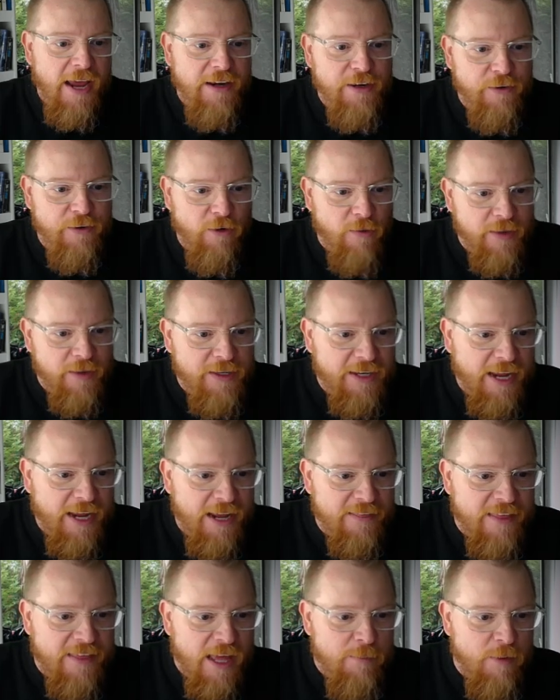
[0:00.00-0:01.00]
I'll indicate
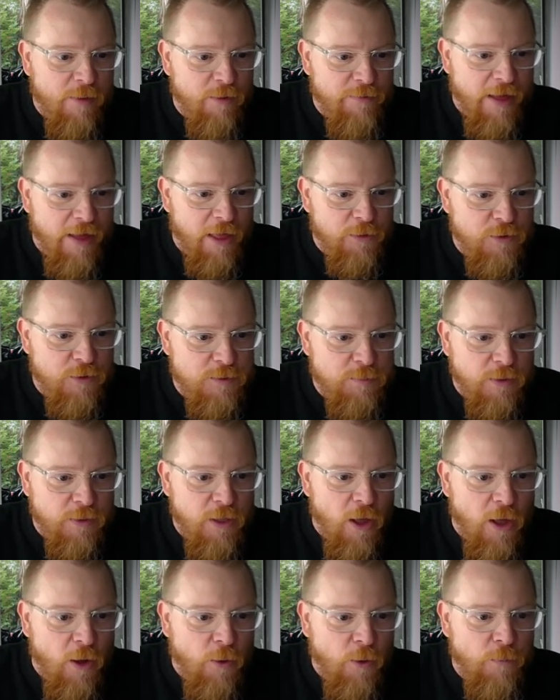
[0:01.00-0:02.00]
the ML values
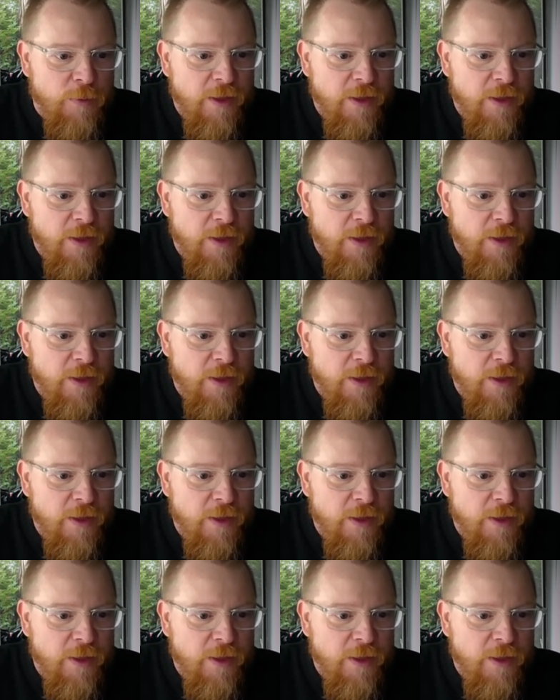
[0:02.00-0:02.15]
below,